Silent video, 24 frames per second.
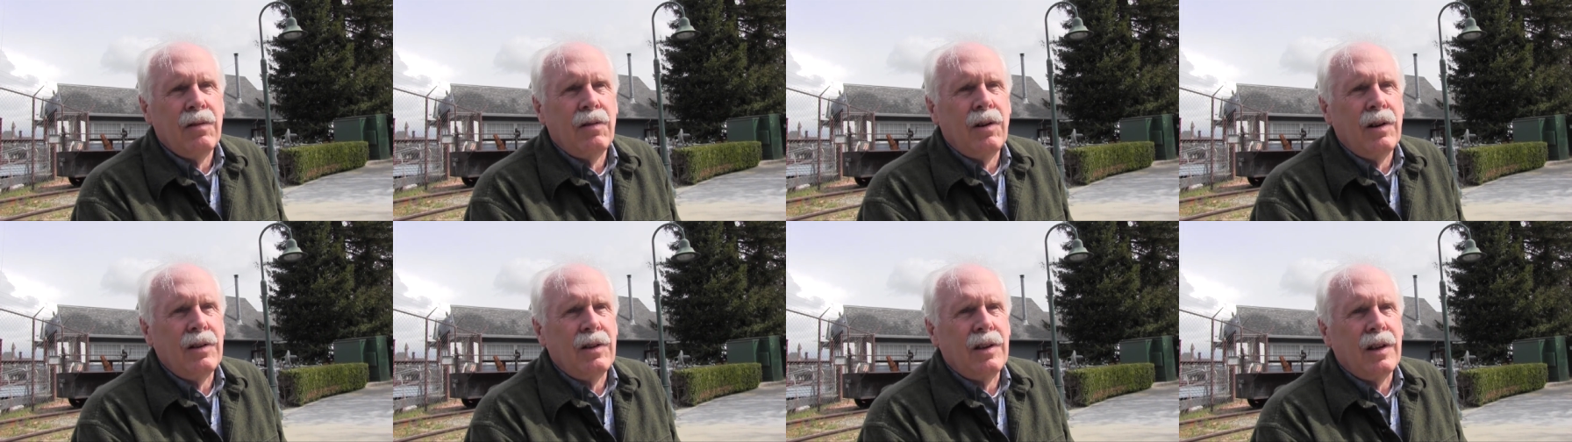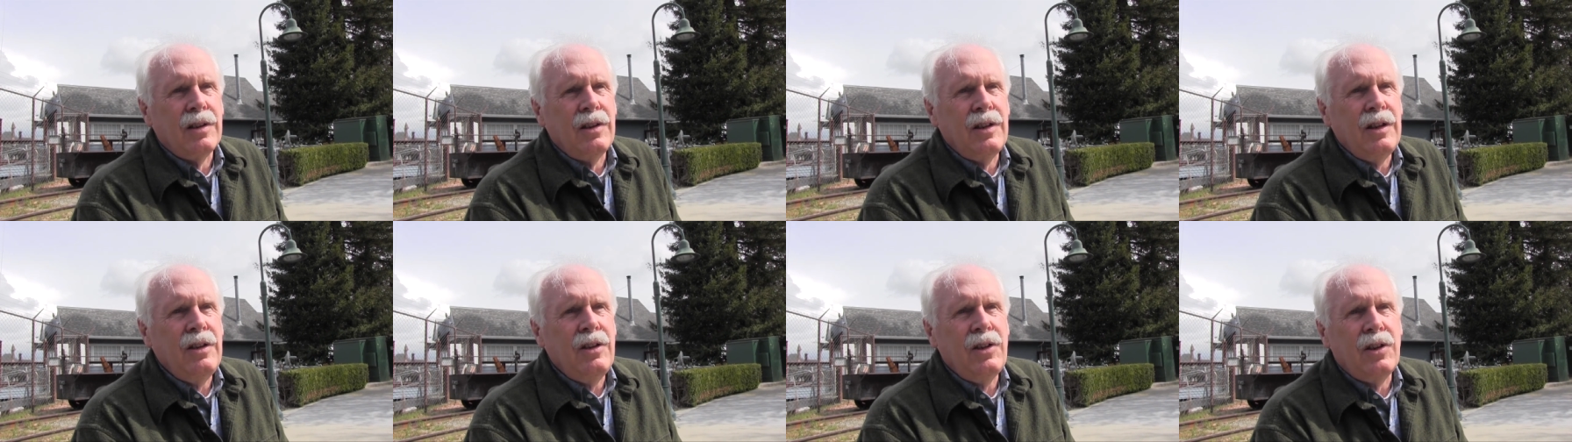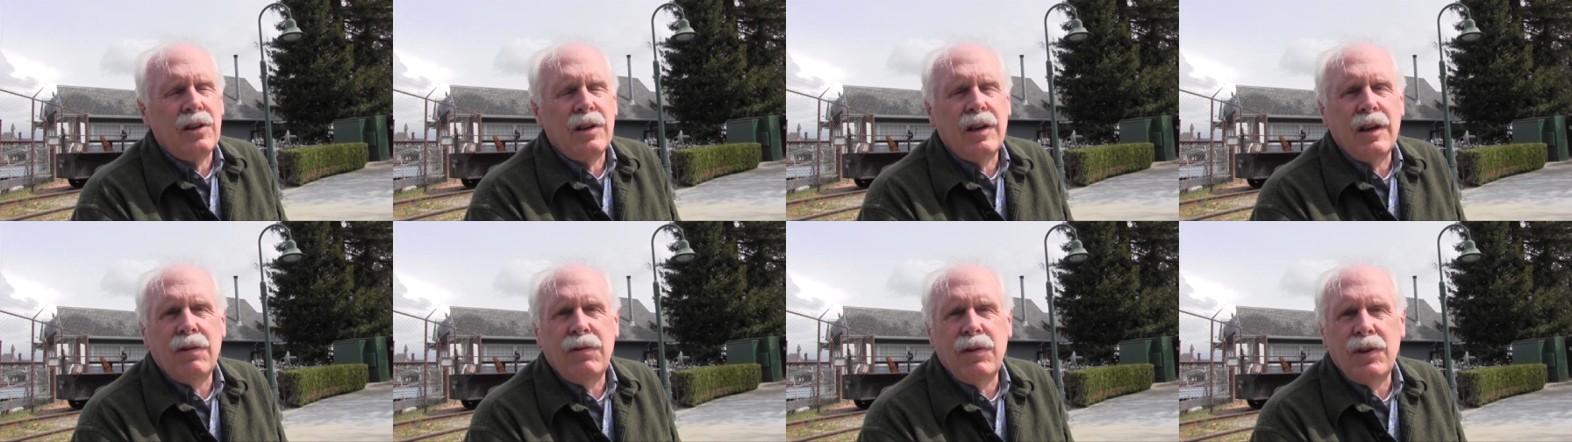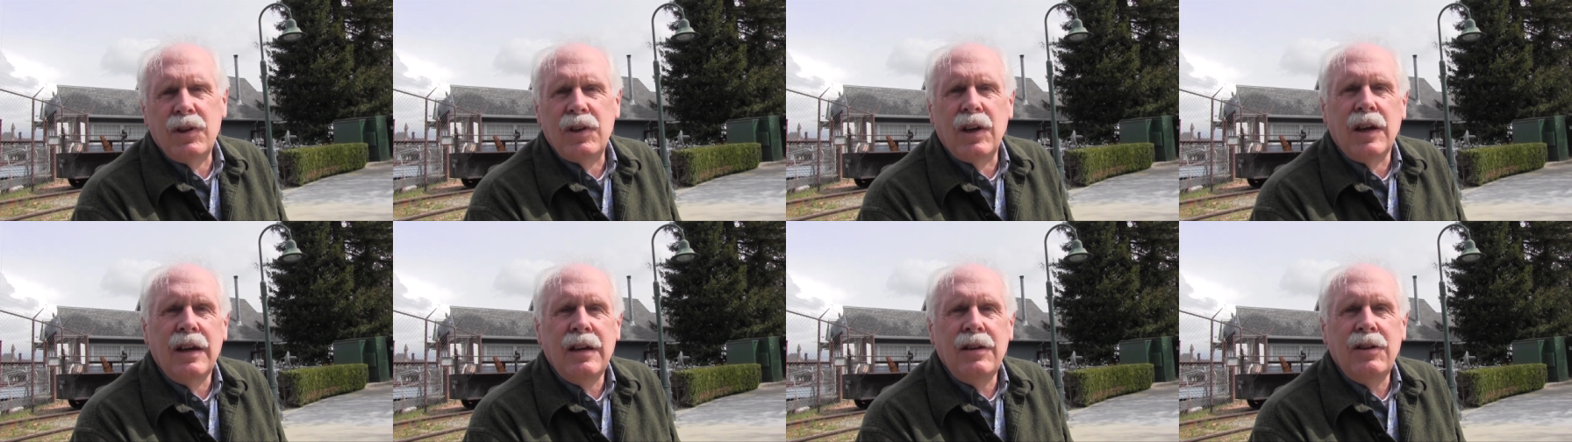where it says, He shall give
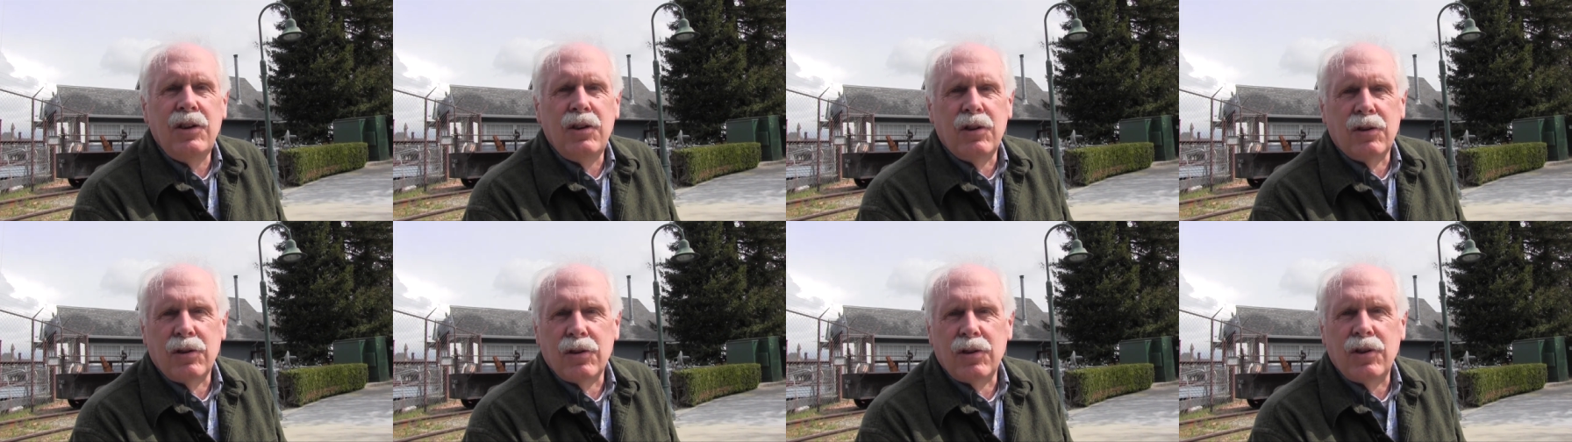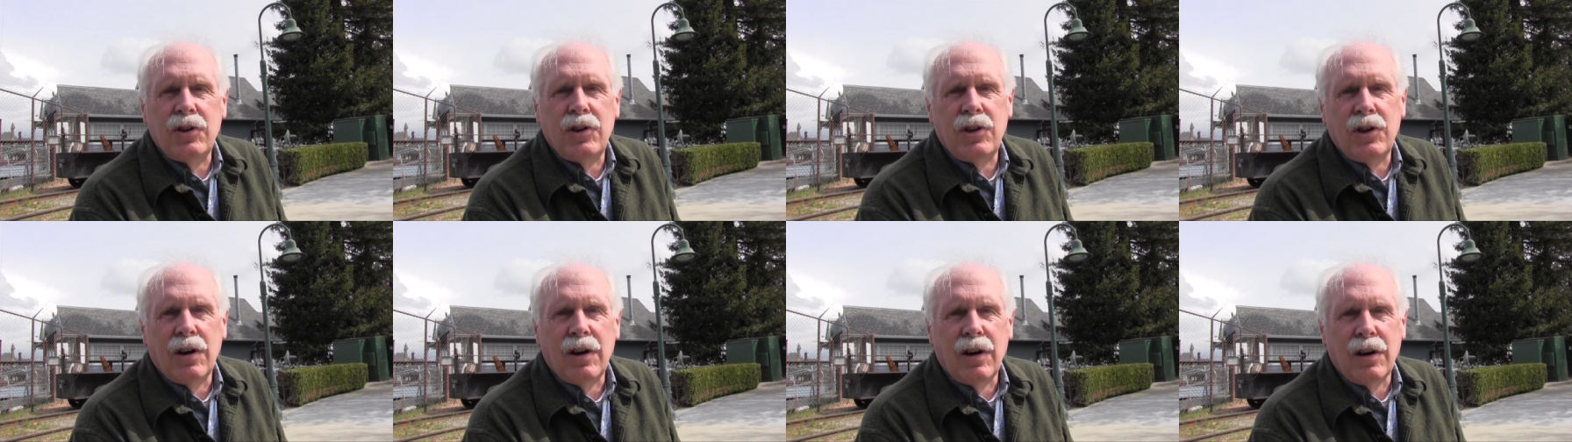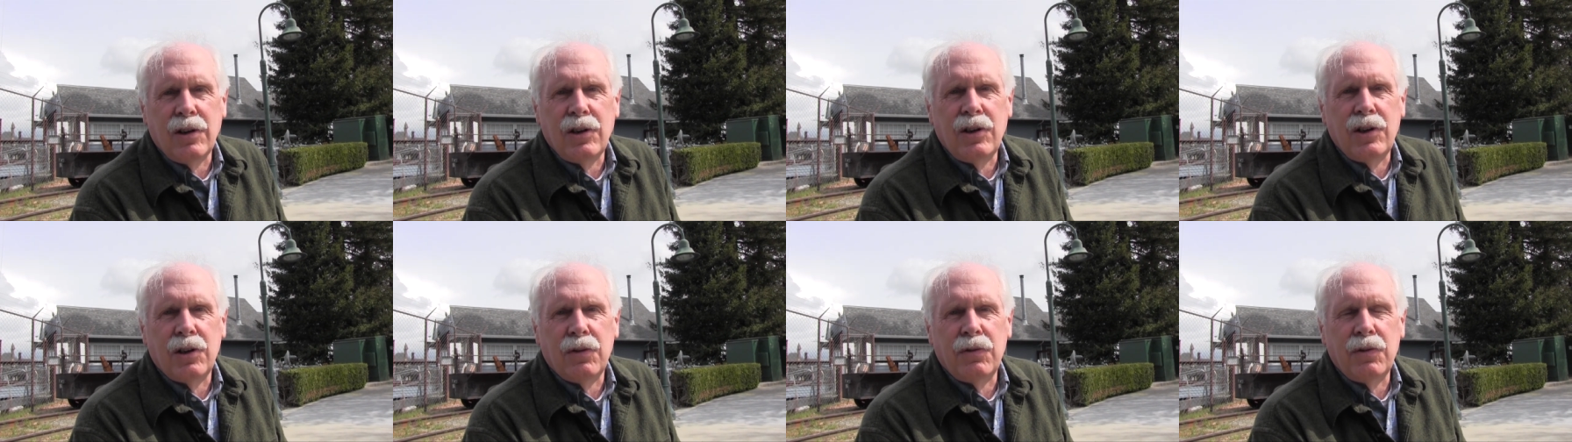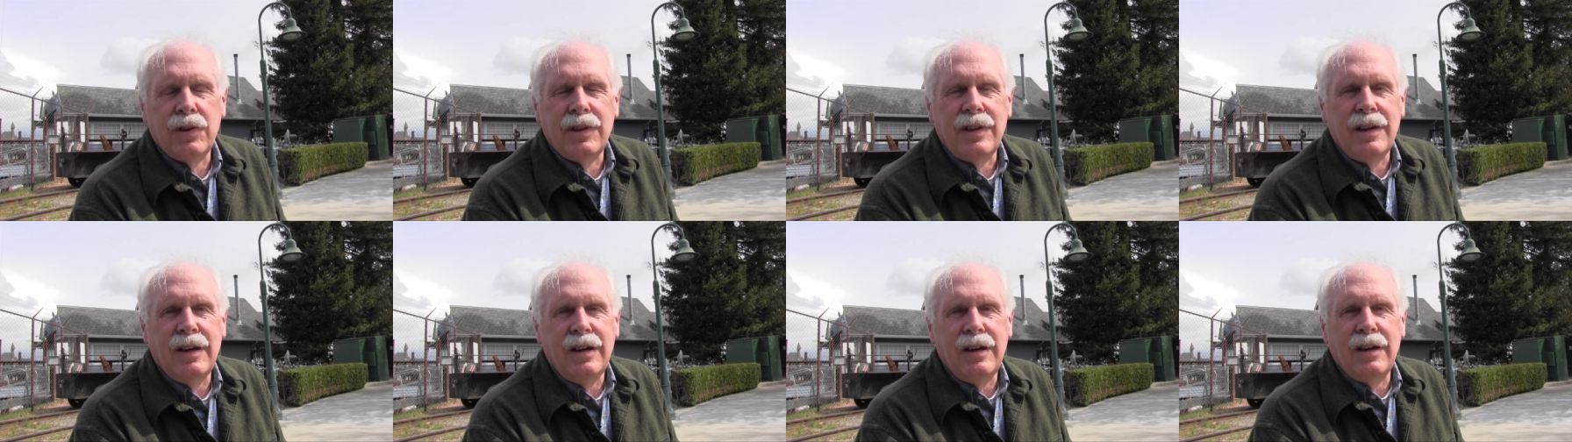His angels charge
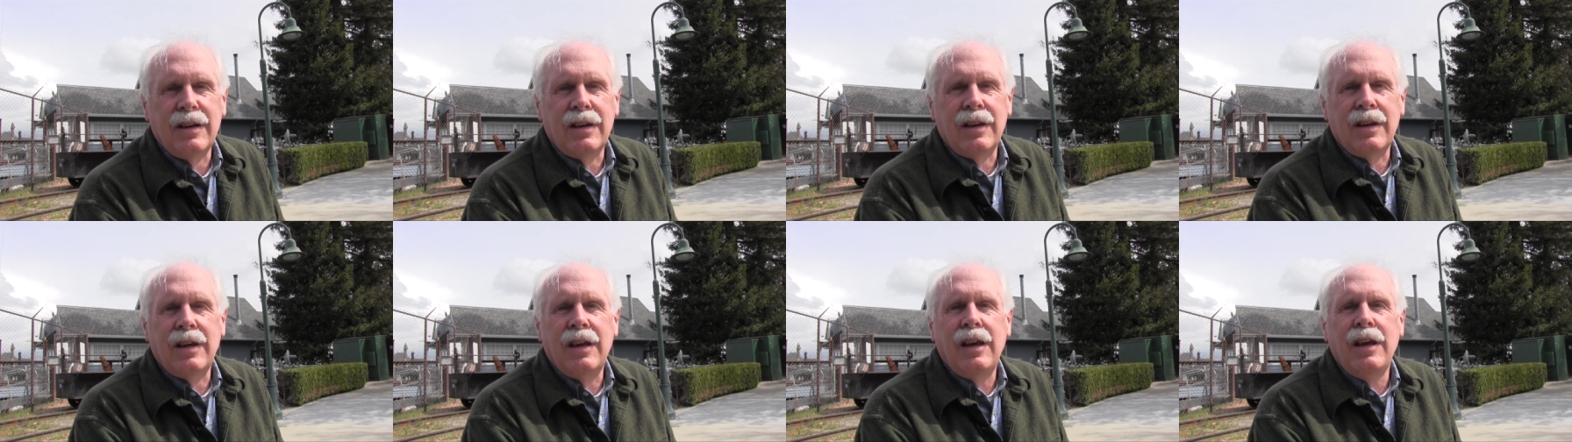over thee to